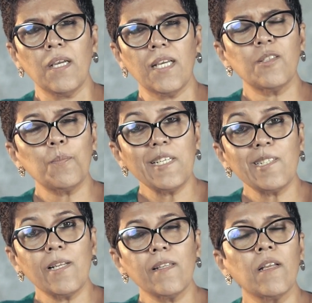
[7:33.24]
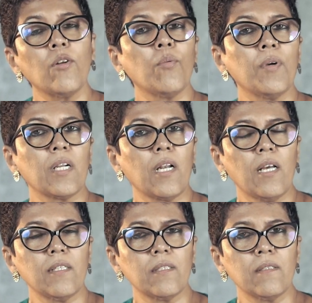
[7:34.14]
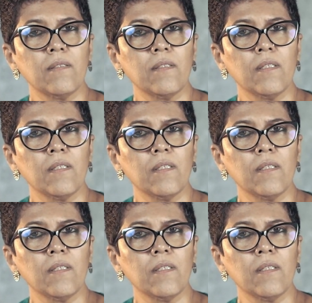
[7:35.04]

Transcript: especially the lower class.